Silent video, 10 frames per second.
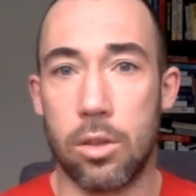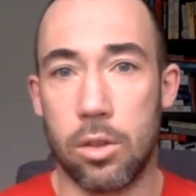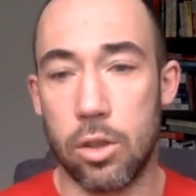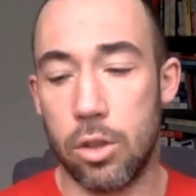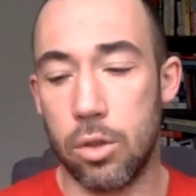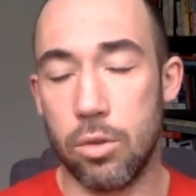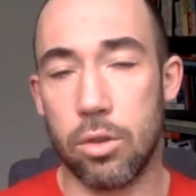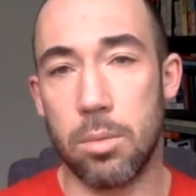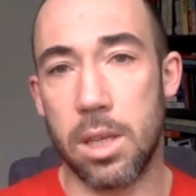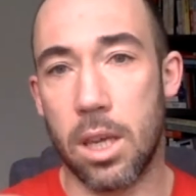Choose
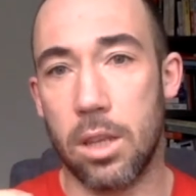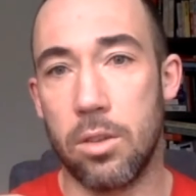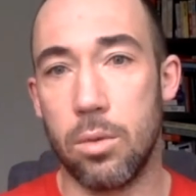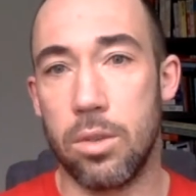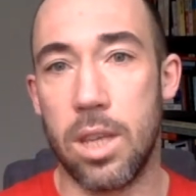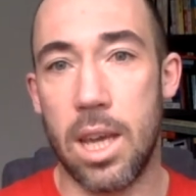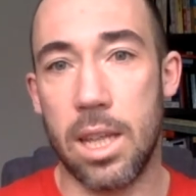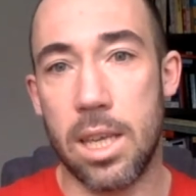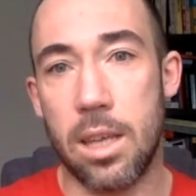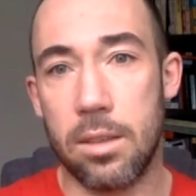something you can do
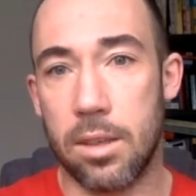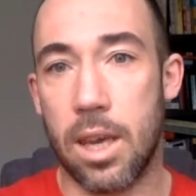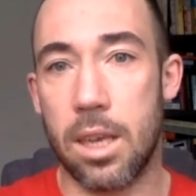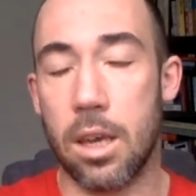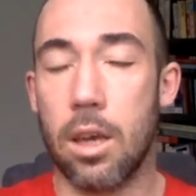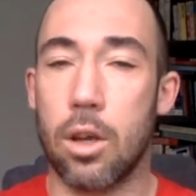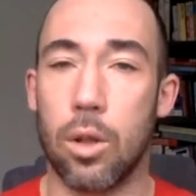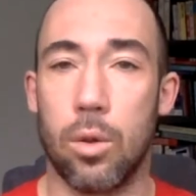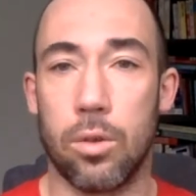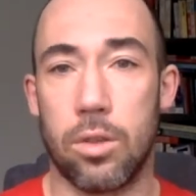daily to get you
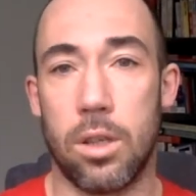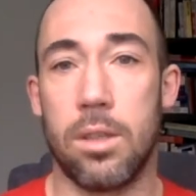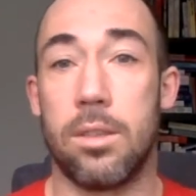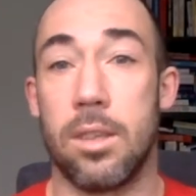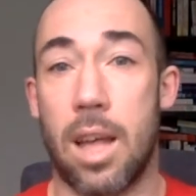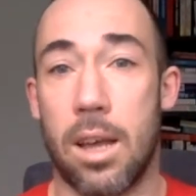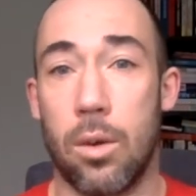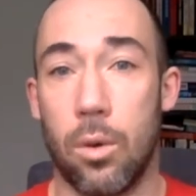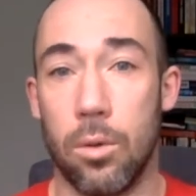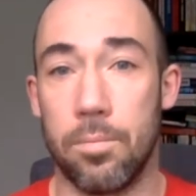closer to that
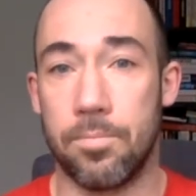goal.